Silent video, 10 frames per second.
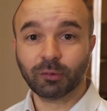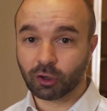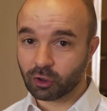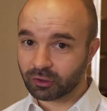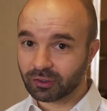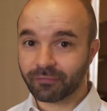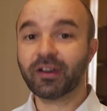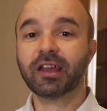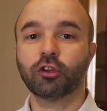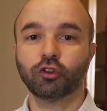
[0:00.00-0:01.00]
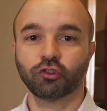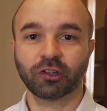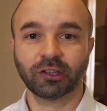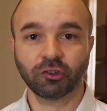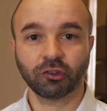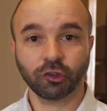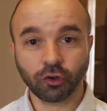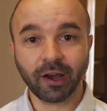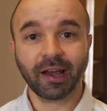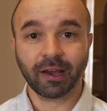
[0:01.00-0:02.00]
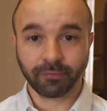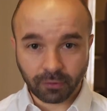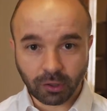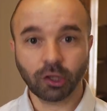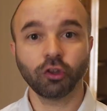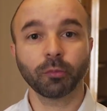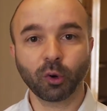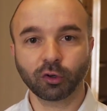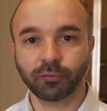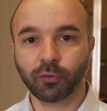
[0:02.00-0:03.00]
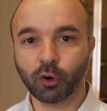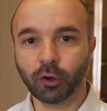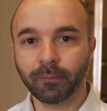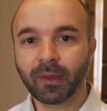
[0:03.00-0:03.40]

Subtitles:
because it's a very good strategy to have in your portfolio.